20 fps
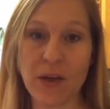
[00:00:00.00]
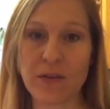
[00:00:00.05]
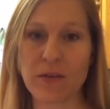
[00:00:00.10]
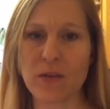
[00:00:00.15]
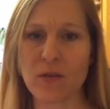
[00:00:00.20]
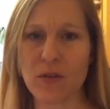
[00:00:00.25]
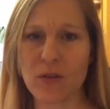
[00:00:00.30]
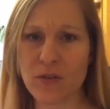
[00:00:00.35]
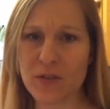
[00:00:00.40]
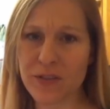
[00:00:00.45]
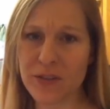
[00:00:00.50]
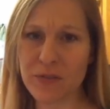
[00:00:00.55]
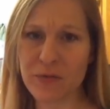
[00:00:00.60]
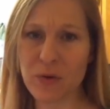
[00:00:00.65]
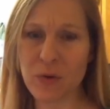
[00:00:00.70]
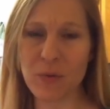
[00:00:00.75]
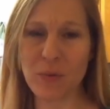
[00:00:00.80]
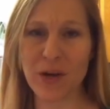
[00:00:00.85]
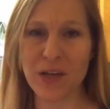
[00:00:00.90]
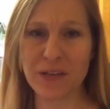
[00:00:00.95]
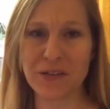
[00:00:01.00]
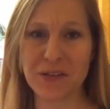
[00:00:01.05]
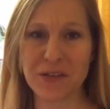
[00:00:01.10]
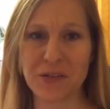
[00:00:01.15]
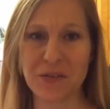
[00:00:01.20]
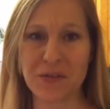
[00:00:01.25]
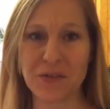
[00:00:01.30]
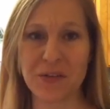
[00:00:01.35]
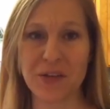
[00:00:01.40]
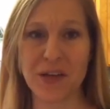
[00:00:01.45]
So there's different ways to
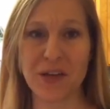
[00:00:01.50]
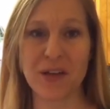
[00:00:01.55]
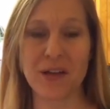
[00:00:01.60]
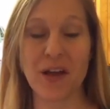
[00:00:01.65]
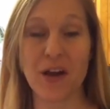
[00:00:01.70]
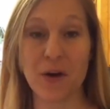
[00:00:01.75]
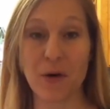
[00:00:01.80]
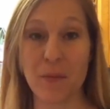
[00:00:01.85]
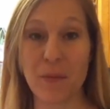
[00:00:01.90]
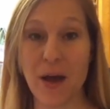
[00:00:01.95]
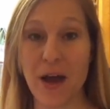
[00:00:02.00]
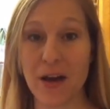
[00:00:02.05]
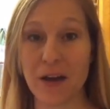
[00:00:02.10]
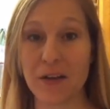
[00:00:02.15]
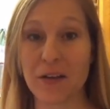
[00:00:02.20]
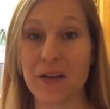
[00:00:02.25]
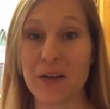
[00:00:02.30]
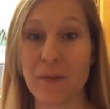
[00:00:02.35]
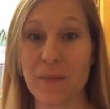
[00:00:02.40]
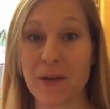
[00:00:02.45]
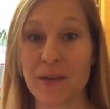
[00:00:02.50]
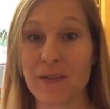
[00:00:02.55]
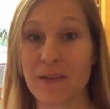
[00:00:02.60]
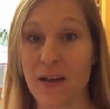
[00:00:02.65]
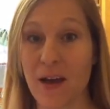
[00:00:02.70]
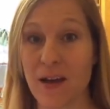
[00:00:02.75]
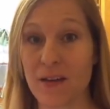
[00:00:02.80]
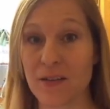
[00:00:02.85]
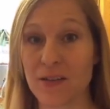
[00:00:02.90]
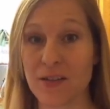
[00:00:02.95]
use it aromatically
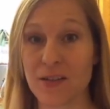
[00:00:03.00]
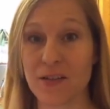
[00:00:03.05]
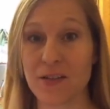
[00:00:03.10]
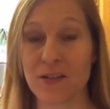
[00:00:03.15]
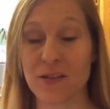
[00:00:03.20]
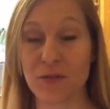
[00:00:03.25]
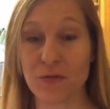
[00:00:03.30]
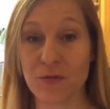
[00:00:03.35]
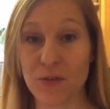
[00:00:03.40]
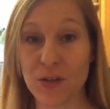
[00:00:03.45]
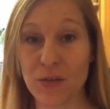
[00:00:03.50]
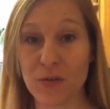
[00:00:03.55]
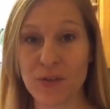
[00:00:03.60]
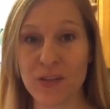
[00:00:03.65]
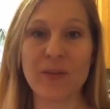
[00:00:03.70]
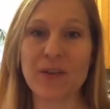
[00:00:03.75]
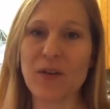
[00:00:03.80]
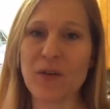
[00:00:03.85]
besides just diffusing.